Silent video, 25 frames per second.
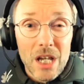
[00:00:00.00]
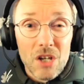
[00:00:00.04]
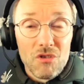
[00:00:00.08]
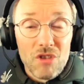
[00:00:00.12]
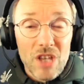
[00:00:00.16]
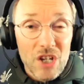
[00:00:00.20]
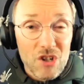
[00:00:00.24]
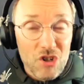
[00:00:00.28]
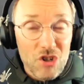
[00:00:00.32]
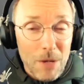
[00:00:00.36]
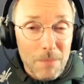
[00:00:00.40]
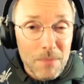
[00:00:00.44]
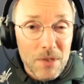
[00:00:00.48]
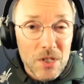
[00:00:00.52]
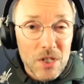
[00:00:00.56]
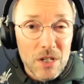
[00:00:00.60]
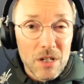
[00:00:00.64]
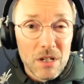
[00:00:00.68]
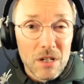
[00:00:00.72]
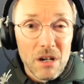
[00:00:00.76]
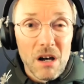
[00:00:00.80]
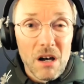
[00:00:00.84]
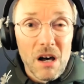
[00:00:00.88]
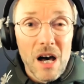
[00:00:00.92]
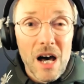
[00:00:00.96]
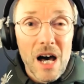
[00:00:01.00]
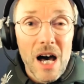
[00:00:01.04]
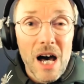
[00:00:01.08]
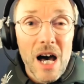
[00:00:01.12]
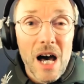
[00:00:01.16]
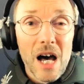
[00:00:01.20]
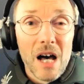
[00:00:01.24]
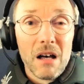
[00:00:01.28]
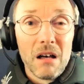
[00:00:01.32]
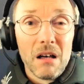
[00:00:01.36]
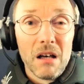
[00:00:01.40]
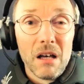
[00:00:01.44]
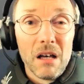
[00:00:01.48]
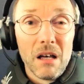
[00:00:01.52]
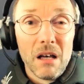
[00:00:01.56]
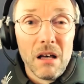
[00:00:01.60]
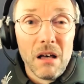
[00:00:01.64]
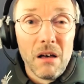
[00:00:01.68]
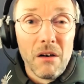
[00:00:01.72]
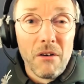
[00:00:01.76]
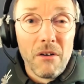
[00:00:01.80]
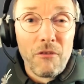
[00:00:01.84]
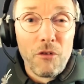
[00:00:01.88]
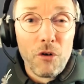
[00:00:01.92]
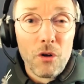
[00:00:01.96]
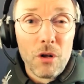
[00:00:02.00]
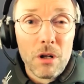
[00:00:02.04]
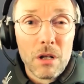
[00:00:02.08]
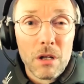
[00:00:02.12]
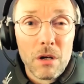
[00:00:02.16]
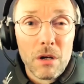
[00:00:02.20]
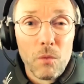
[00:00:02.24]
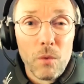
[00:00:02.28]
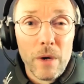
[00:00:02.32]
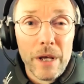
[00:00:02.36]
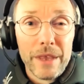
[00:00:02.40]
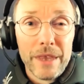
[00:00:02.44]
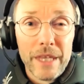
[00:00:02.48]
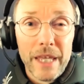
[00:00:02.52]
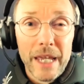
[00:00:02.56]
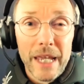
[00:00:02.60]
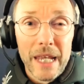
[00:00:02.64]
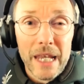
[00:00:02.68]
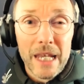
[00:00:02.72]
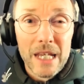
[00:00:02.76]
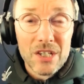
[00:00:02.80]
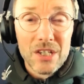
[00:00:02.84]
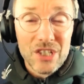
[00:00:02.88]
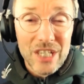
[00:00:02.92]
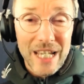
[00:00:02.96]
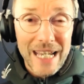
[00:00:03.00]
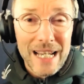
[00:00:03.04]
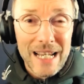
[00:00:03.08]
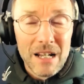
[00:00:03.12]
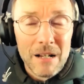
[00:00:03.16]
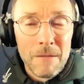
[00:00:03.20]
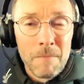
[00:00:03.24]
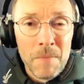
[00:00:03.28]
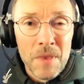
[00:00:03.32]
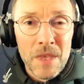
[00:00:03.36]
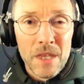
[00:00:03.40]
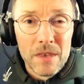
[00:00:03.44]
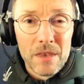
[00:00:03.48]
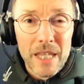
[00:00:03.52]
their ships are full when they sail.